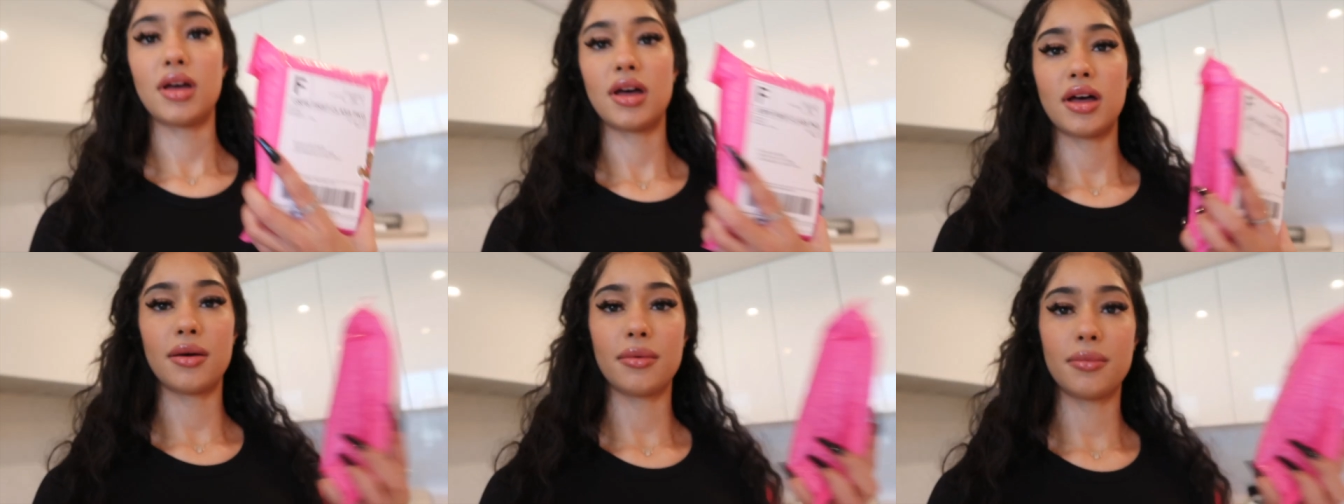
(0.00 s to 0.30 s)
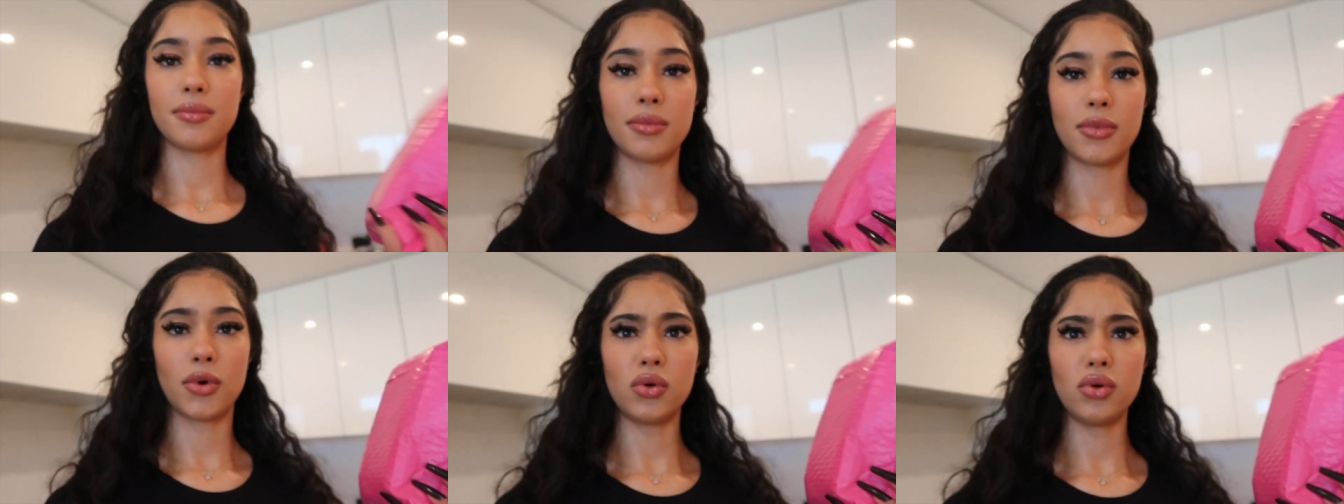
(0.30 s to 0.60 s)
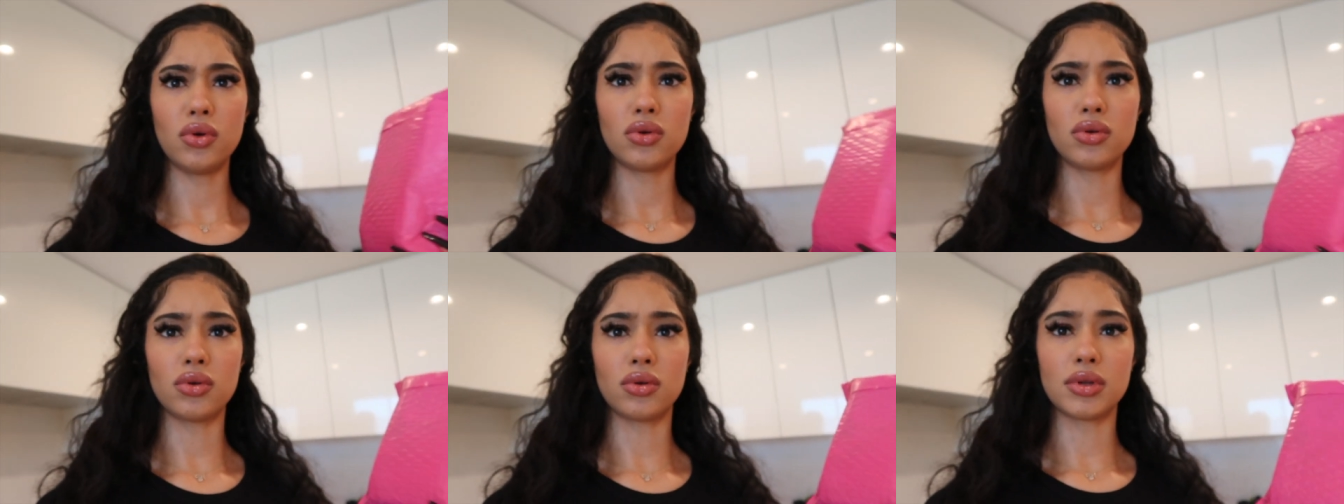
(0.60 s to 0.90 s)
a,
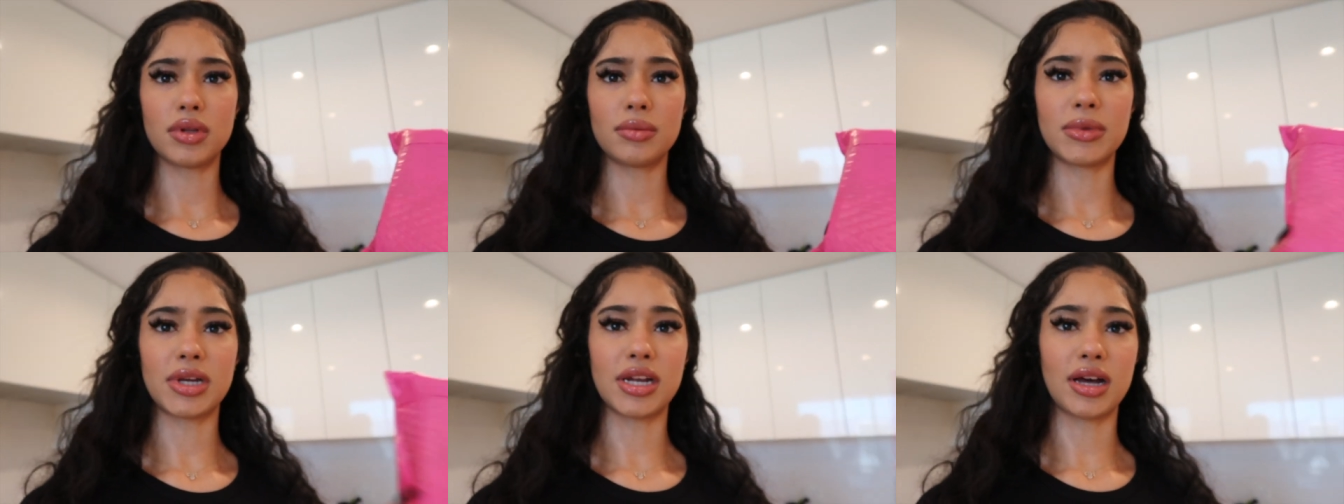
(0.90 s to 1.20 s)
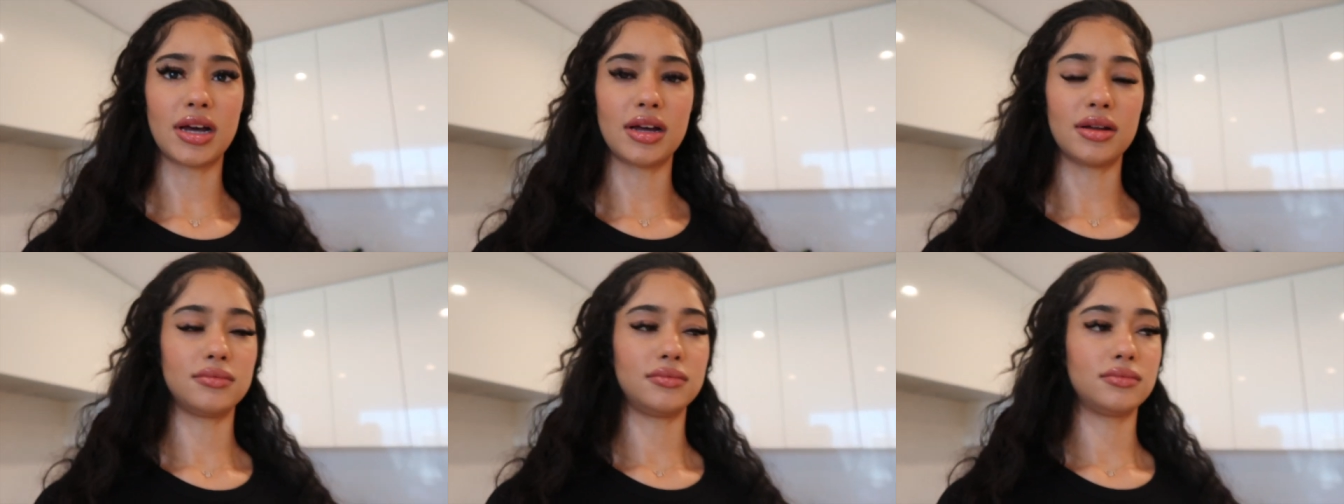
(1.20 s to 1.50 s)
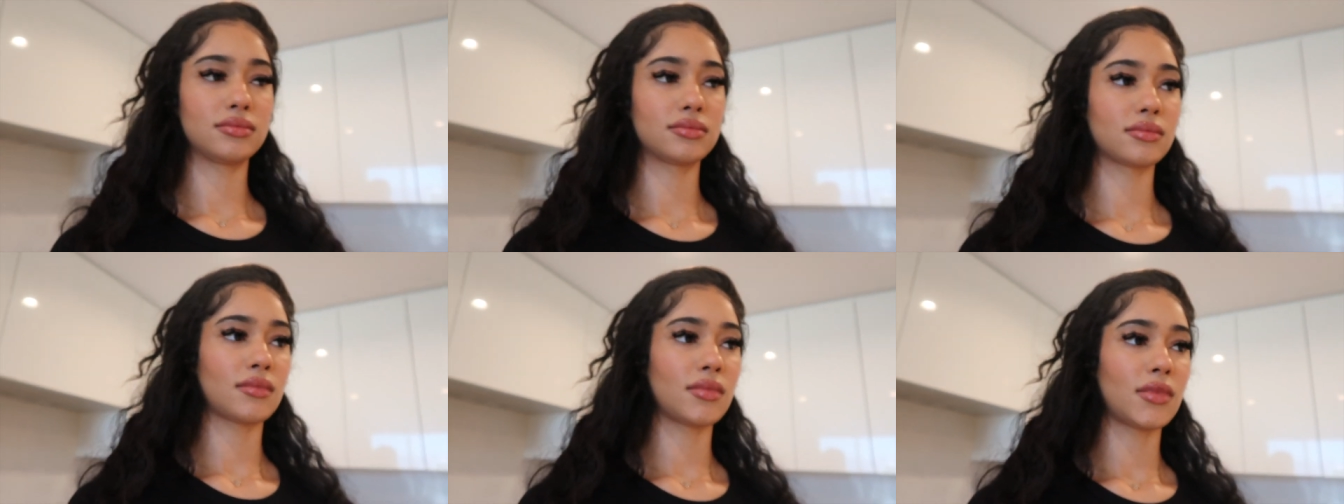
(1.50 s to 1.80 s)
ooh, let me not.
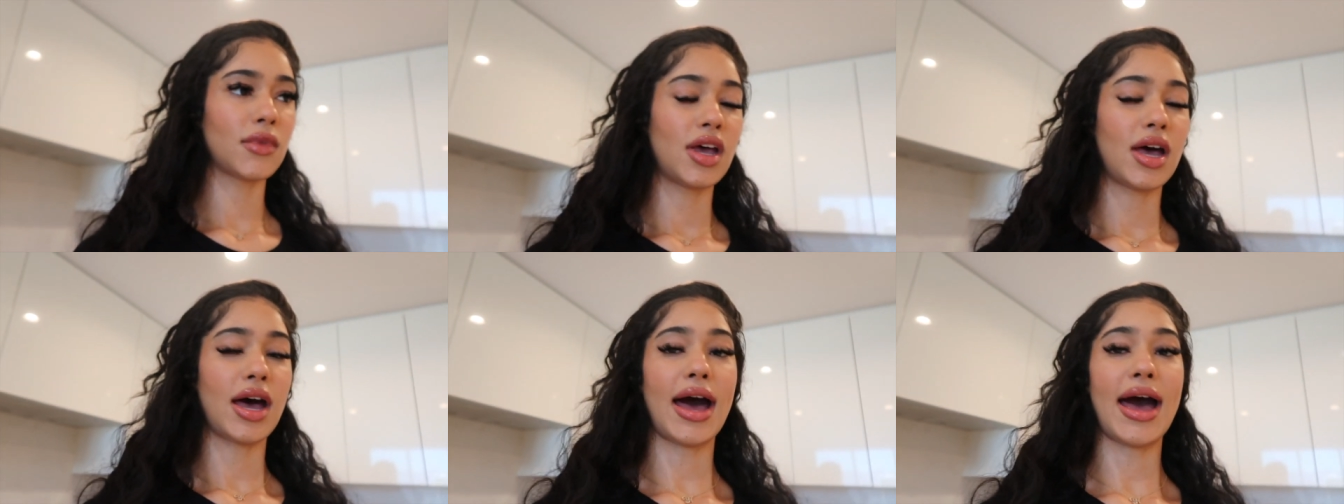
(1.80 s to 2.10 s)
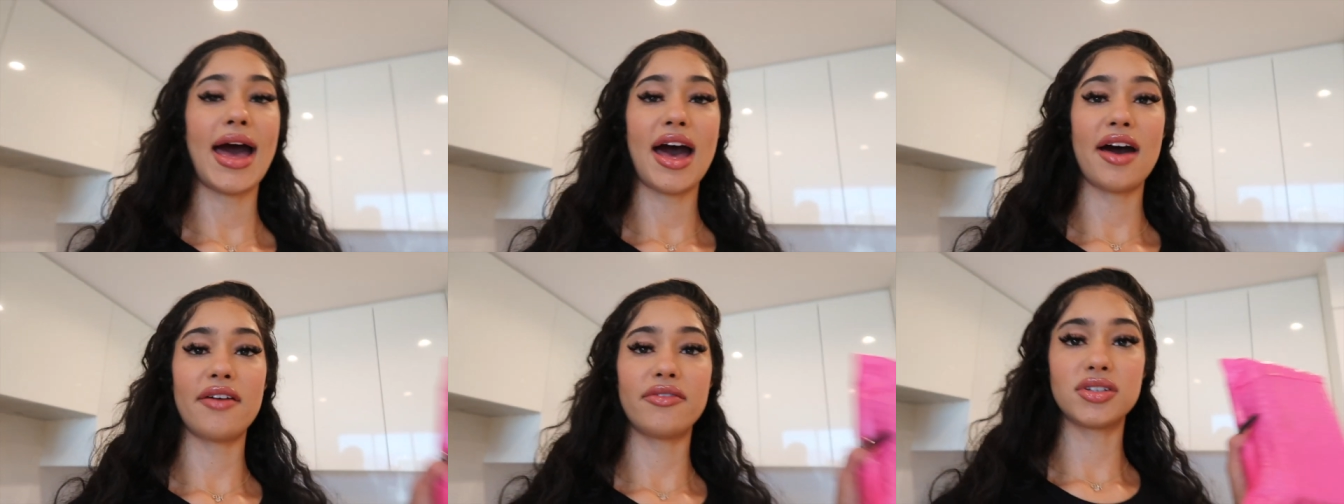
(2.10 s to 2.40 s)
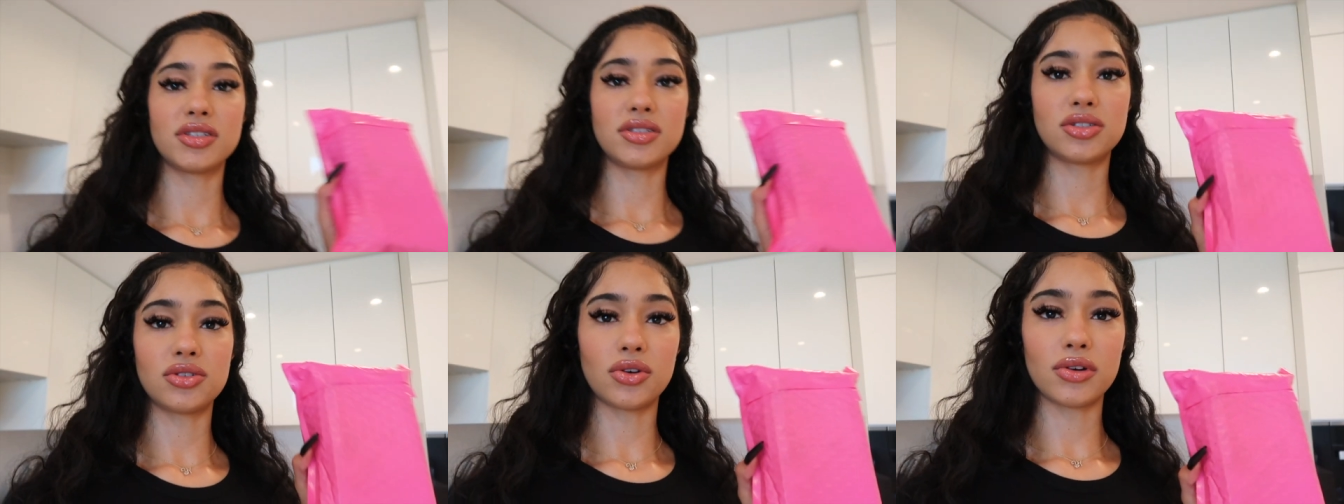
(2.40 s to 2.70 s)
I have a
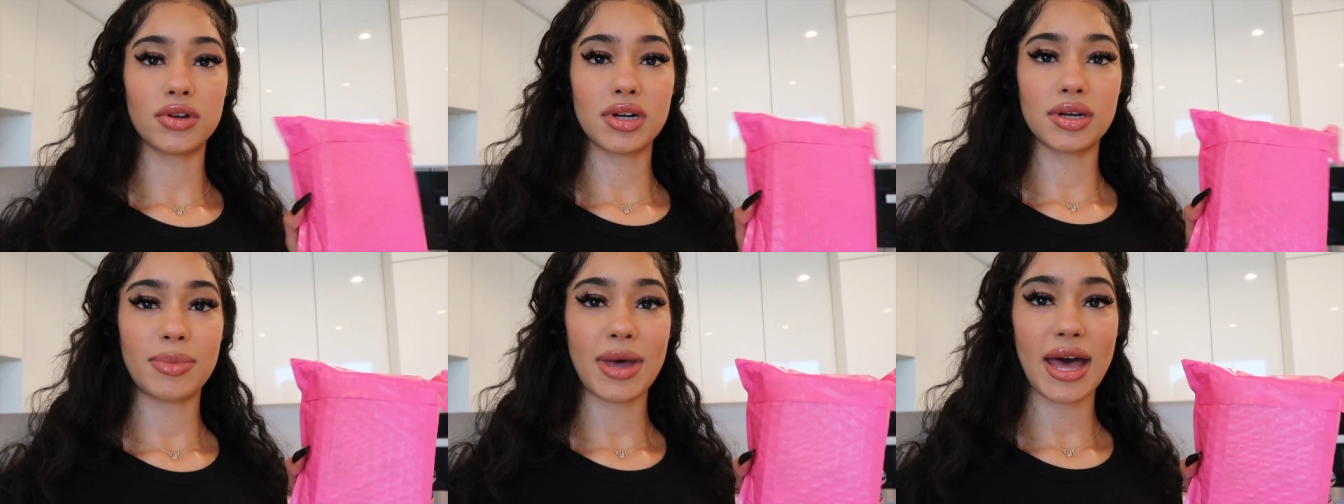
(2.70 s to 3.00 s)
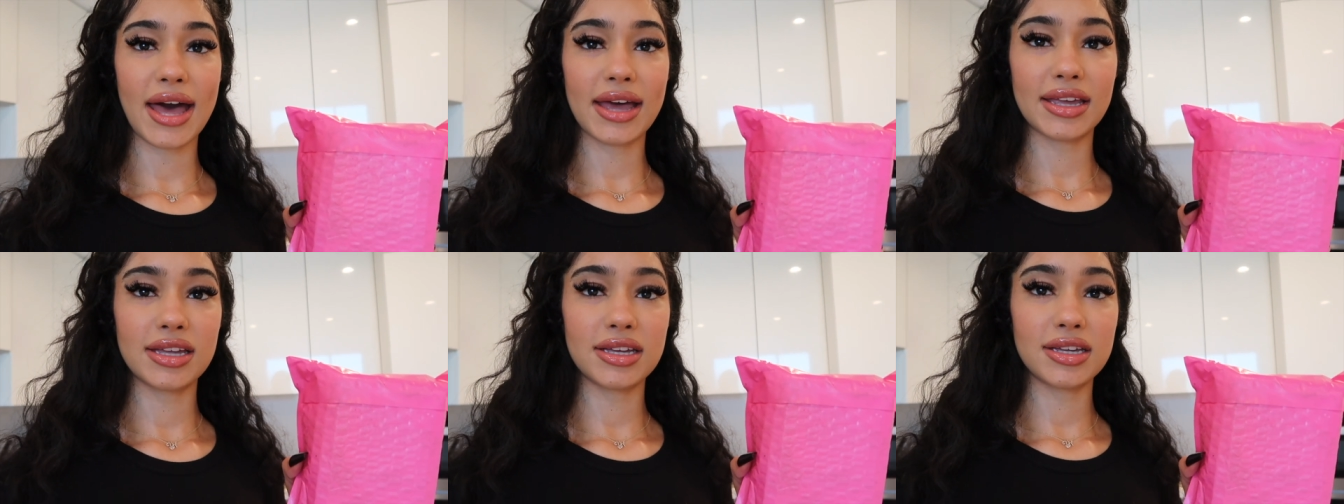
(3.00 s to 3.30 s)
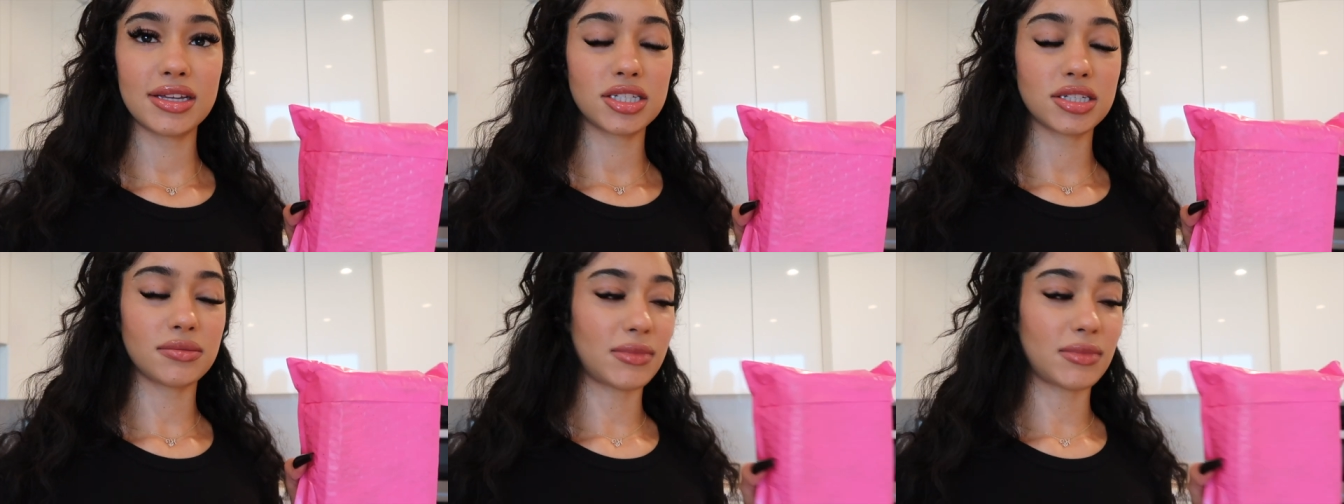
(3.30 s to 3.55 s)
jewelry package.